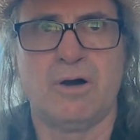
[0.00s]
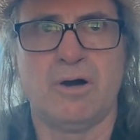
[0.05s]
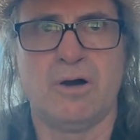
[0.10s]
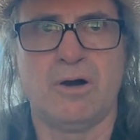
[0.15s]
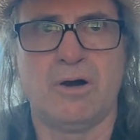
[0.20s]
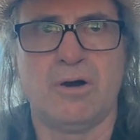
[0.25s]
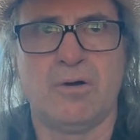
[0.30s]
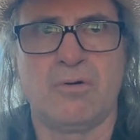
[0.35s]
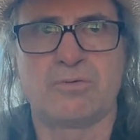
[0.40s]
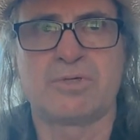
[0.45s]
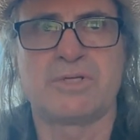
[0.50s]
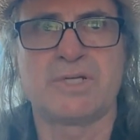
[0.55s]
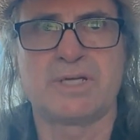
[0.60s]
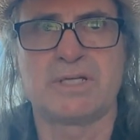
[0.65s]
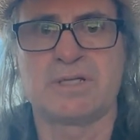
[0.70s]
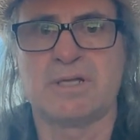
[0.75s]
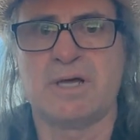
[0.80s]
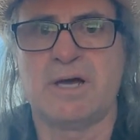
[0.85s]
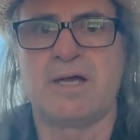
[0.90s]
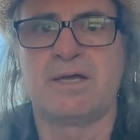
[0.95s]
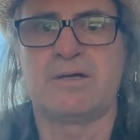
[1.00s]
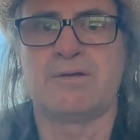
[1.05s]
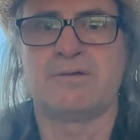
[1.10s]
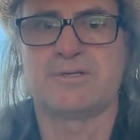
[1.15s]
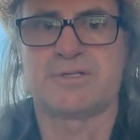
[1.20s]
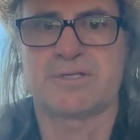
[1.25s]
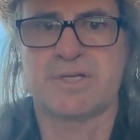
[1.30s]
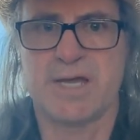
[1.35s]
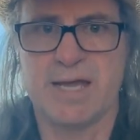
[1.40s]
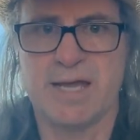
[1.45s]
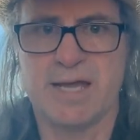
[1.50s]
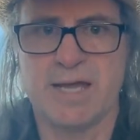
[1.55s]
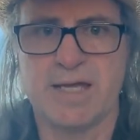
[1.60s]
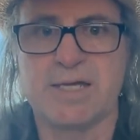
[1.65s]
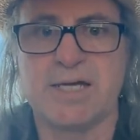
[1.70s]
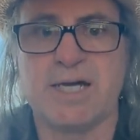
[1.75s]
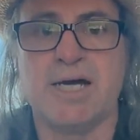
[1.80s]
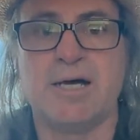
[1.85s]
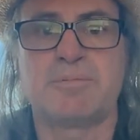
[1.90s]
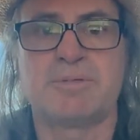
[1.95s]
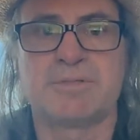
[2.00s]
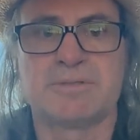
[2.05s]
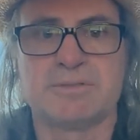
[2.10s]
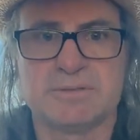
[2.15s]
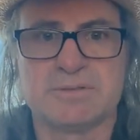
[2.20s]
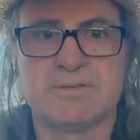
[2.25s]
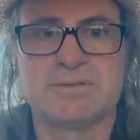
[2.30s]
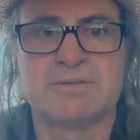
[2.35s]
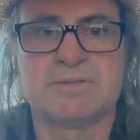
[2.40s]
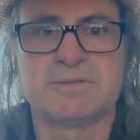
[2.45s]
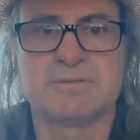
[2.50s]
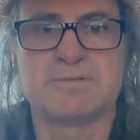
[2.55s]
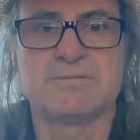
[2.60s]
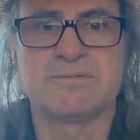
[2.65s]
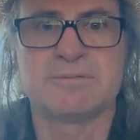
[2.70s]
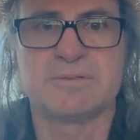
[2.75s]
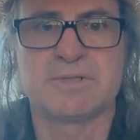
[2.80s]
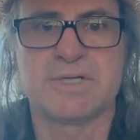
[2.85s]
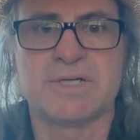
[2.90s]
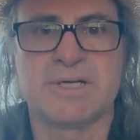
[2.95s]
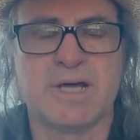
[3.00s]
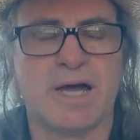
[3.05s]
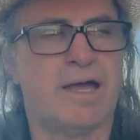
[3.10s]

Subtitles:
only Lyle's hang up, right?